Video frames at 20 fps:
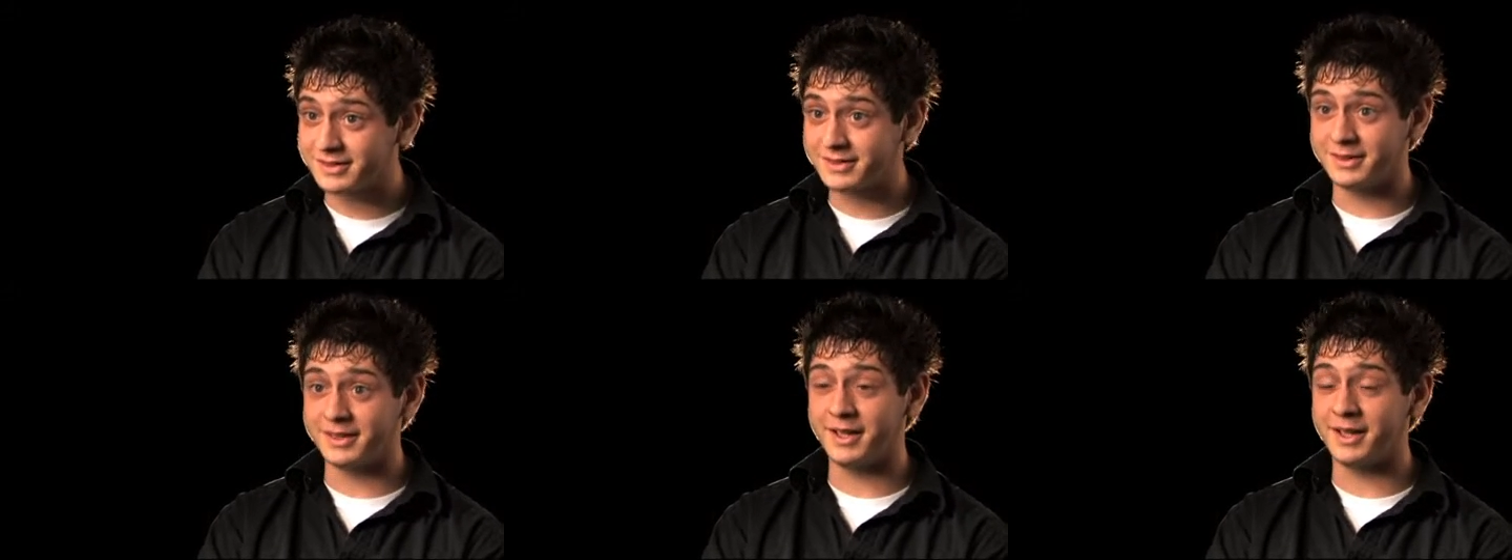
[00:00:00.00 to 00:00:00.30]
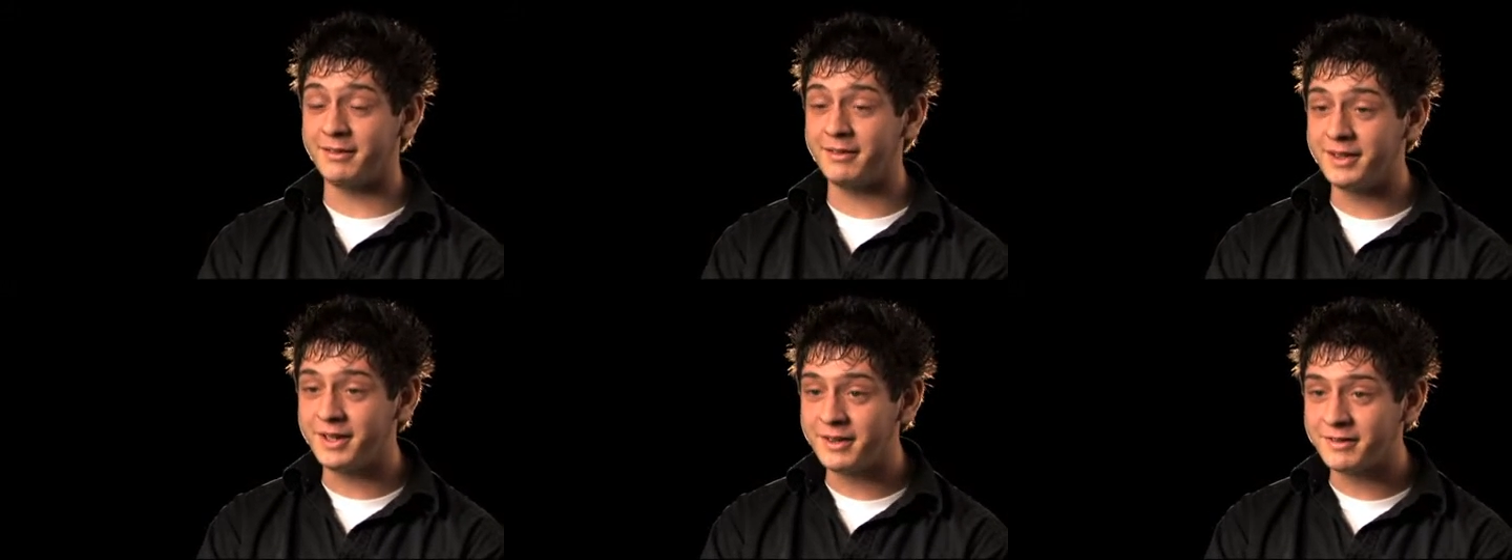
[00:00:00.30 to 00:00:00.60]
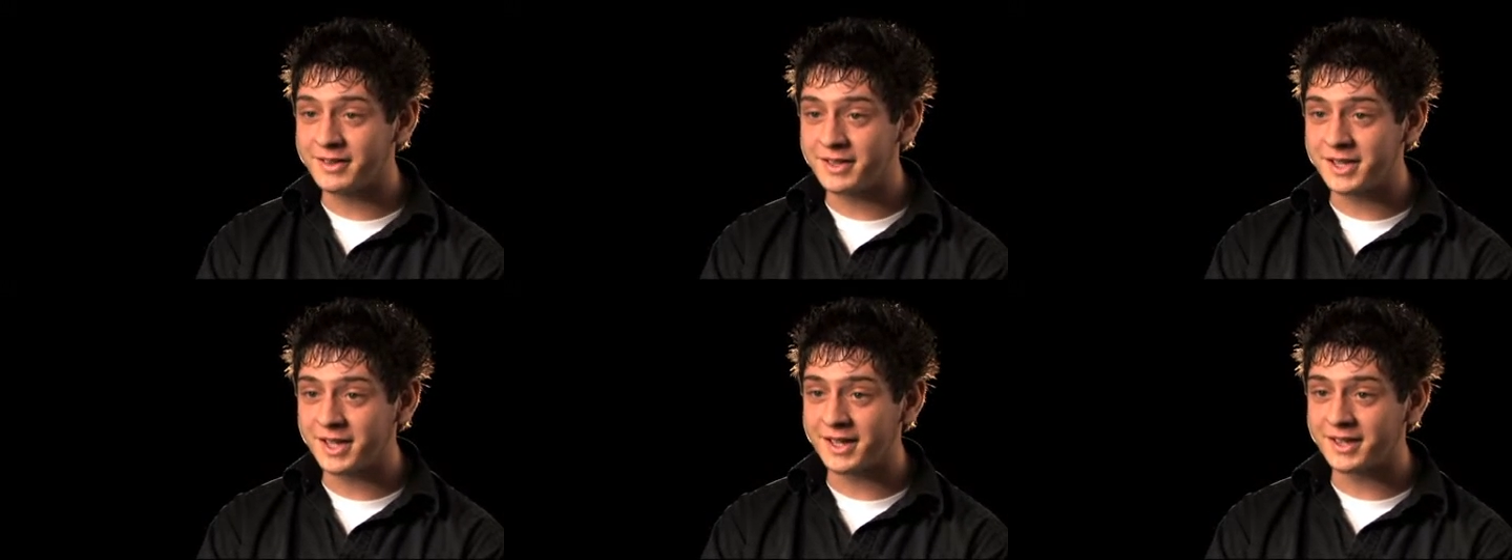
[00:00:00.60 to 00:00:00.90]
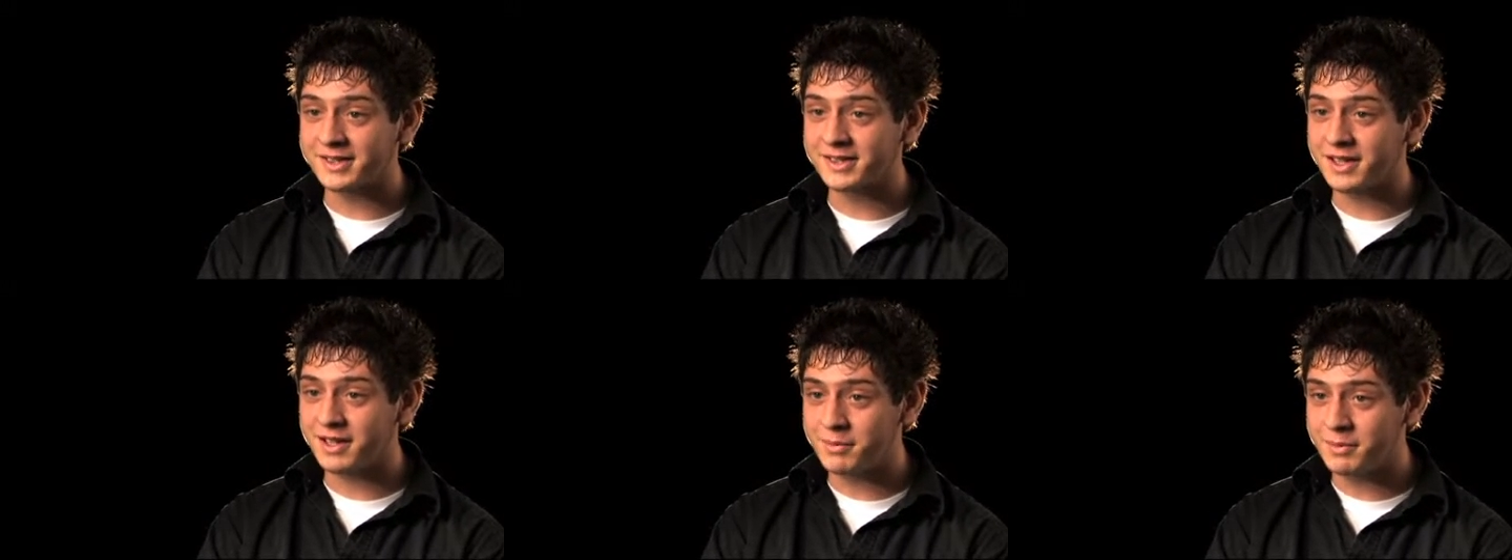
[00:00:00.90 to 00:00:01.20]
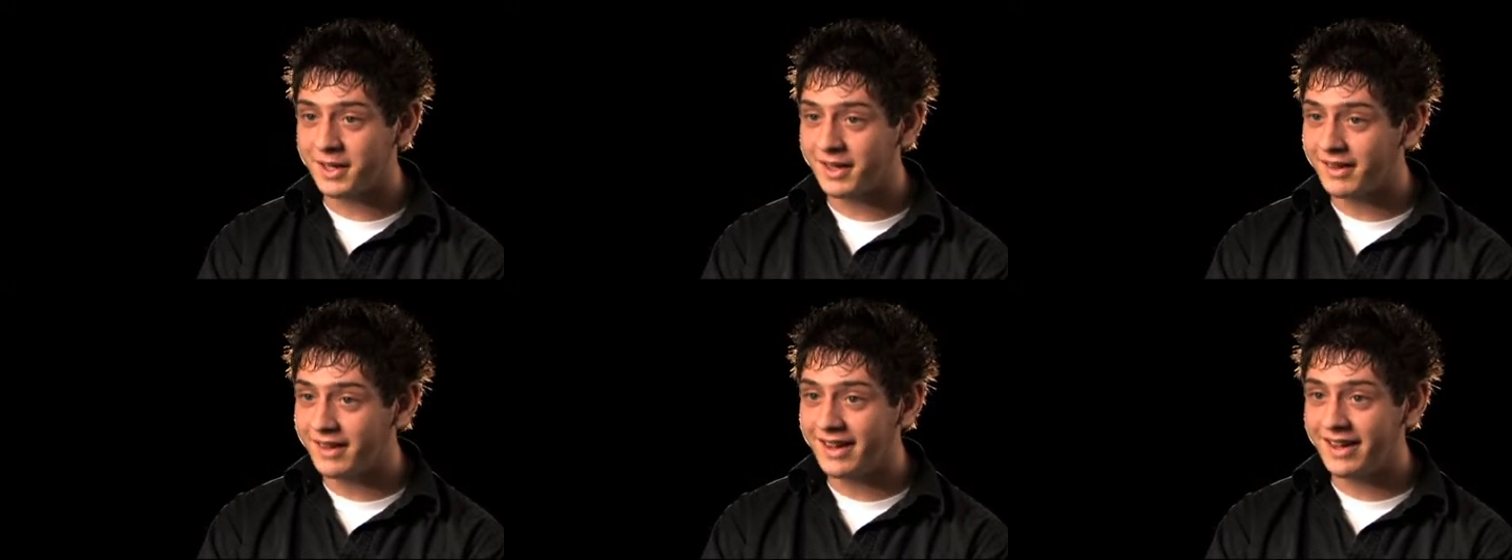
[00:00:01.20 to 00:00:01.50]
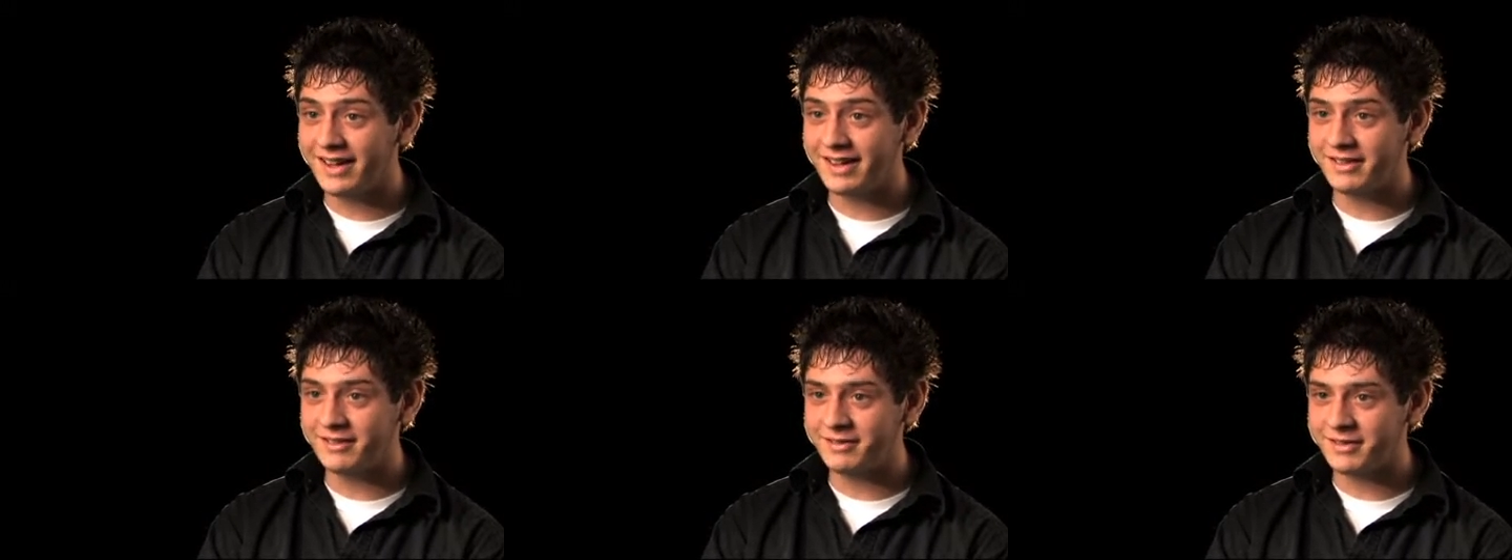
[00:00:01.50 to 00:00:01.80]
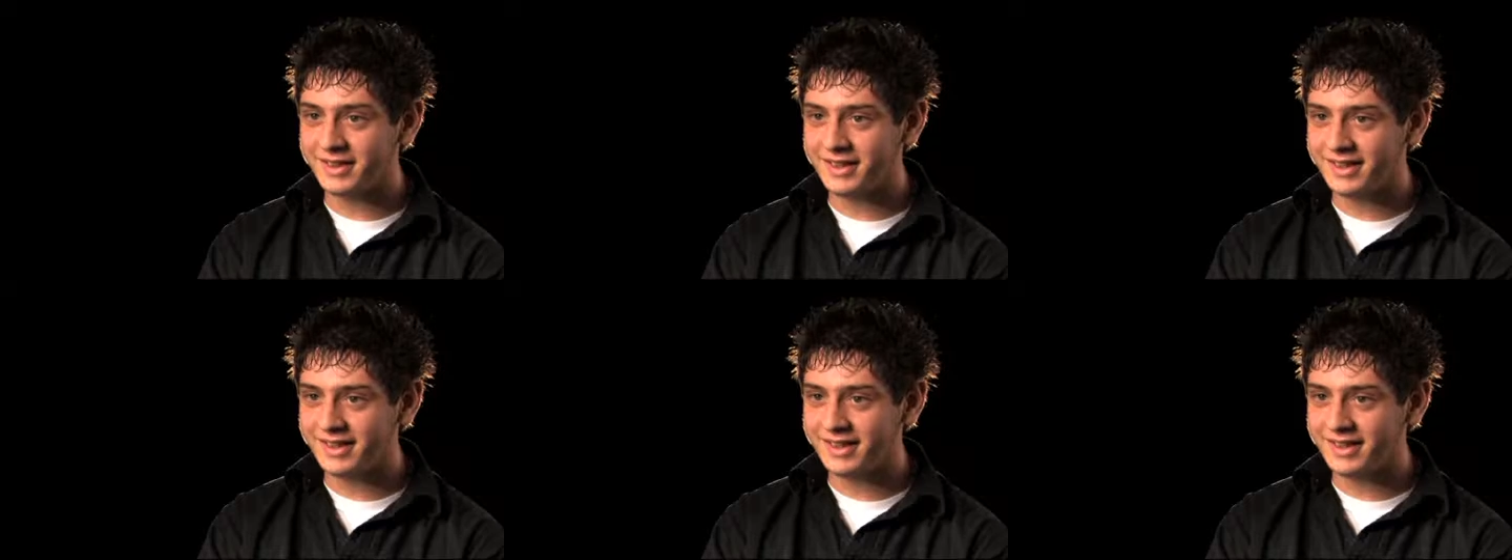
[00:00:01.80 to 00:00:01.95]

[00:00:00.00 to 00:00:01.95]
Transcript: We don't know if the child's going to be alive.